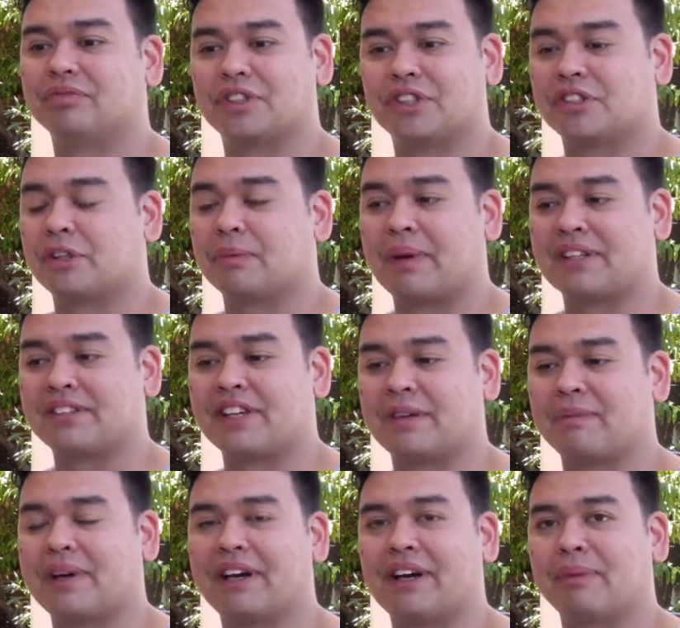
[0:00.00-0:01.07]
just to maintain
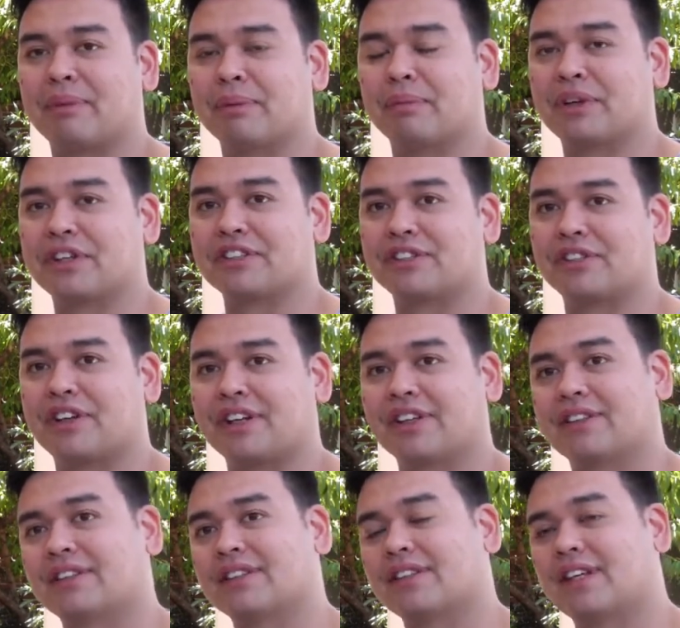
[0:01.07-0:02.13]
my upper body
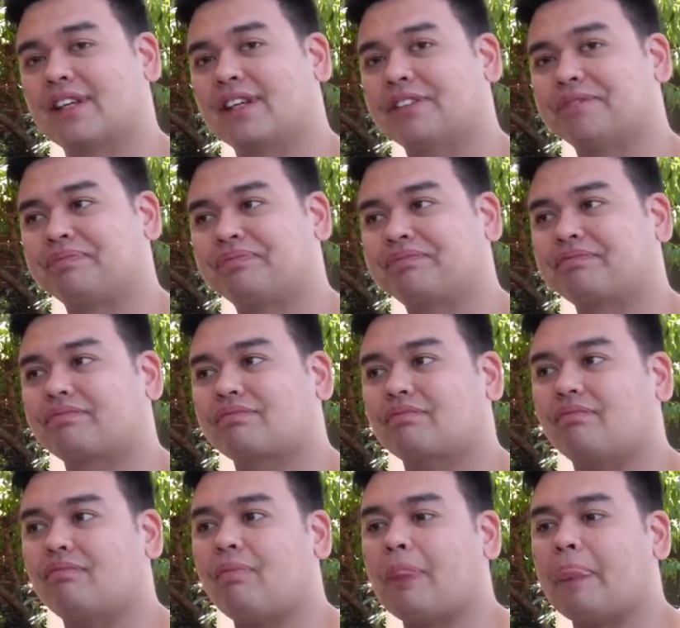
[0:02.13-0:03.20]
strength.
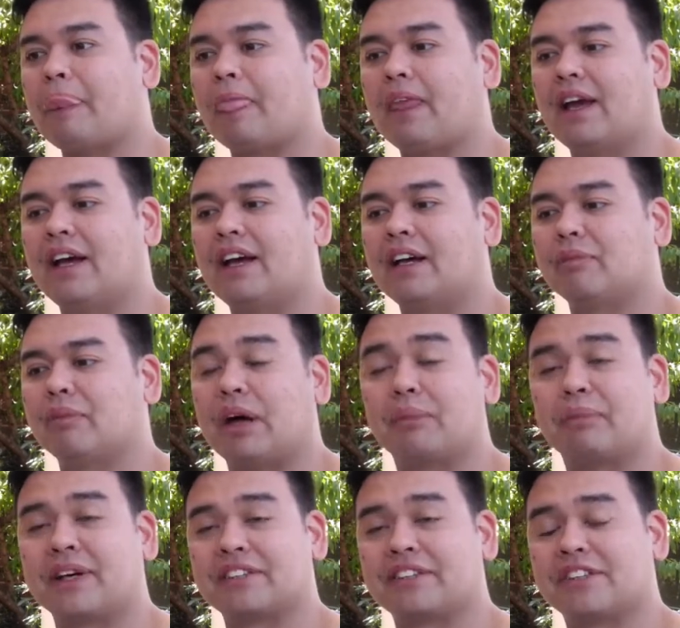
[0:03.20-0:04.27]
I'll
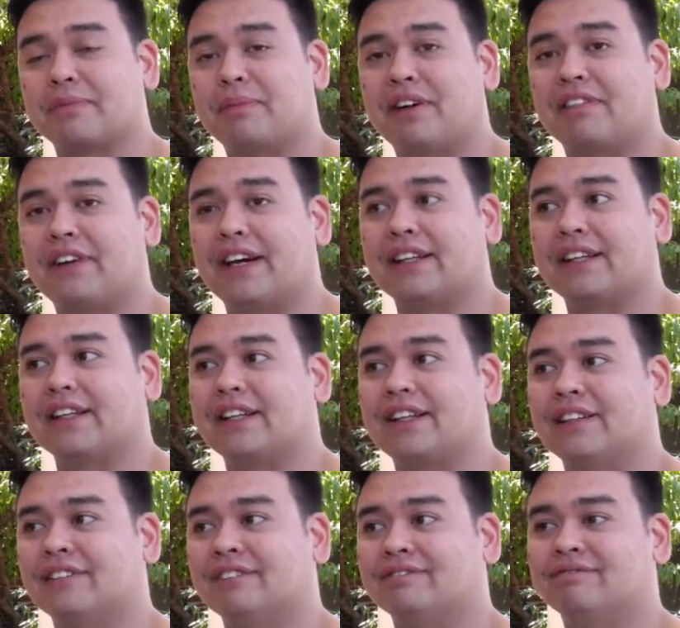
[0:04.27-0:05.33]
practice my
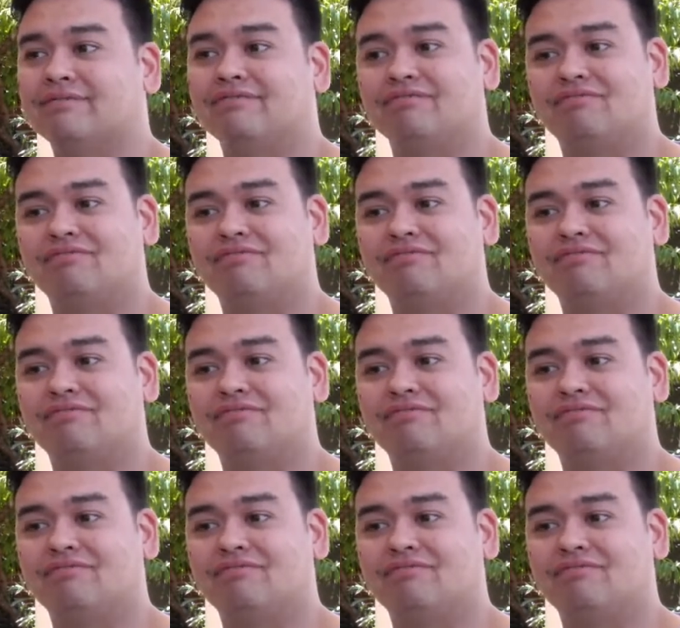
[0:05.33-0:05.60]
violin.